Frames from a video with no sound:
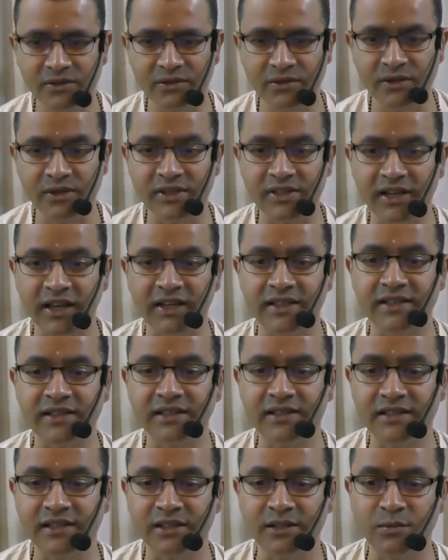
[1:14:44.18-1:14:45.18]
He says
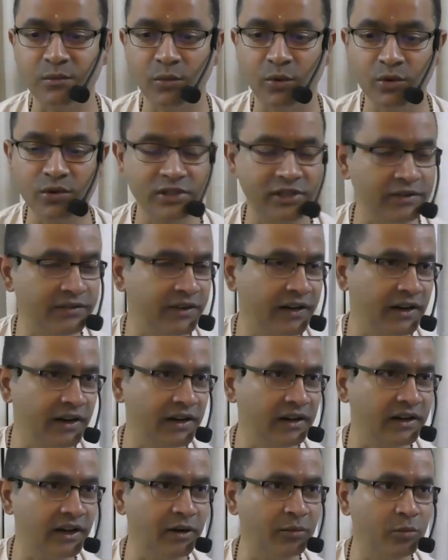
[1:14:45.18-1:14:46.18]
this is most
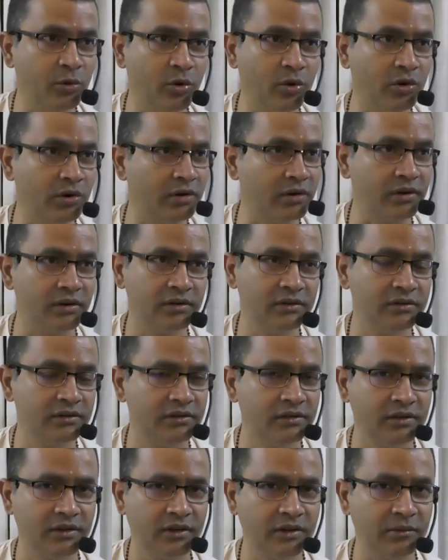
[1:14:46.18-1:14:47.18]
difficult and more
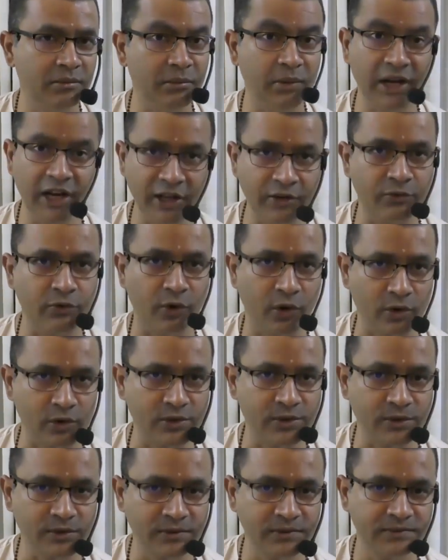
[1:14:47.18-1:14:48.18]
meaningful
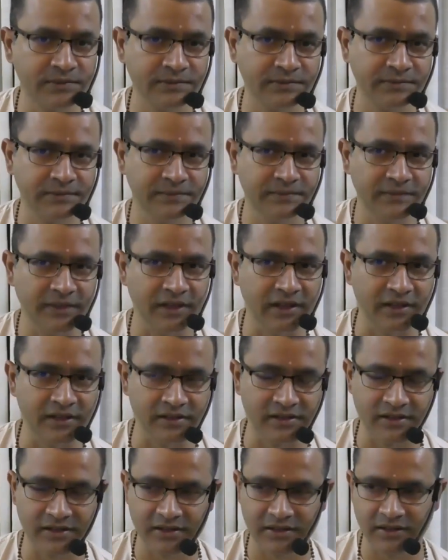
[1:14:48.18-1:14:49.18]
also. That
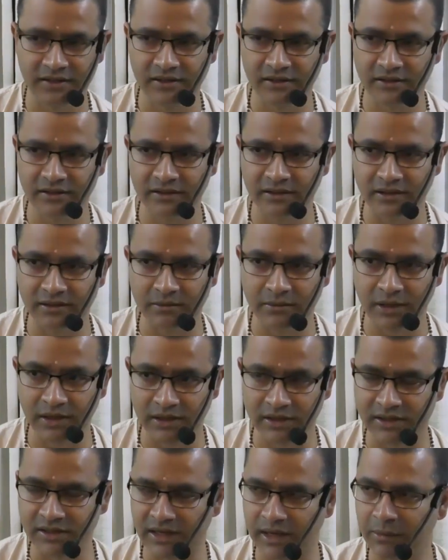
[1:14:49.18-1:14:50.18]
is
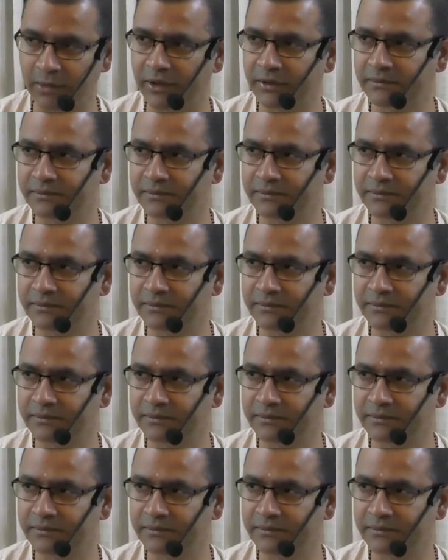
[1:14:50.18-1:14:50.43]
Brihat Sama.